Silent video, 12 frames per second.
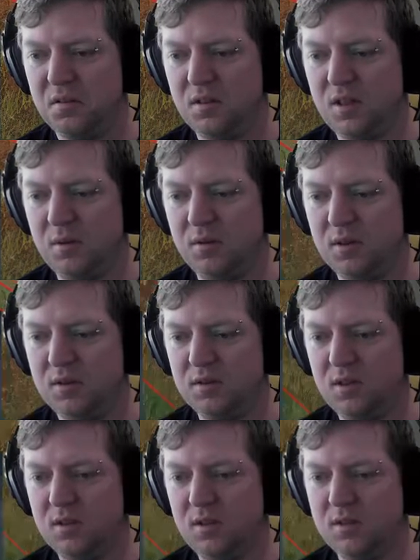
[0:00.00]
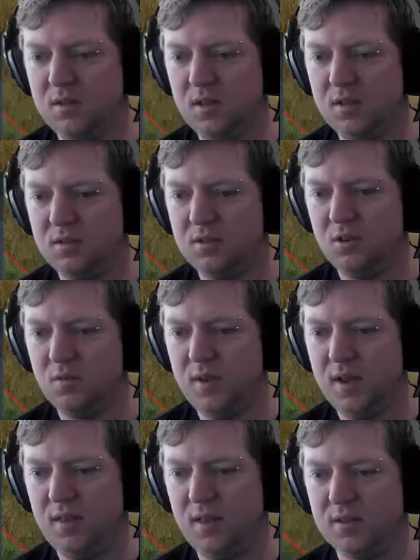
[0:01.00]
Come on, let's zoom
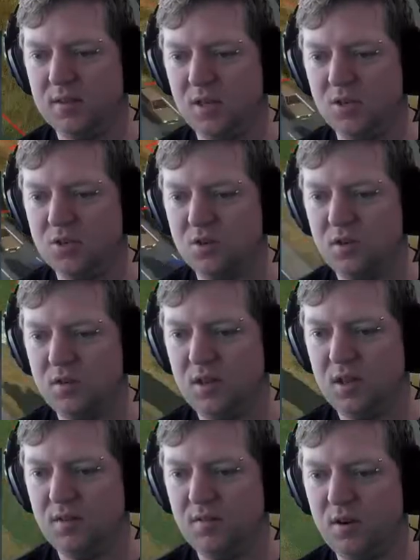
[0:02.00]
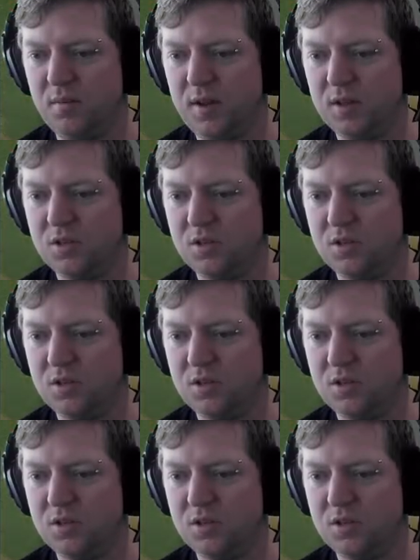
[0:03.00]
out there, sunshine. Thank you very much.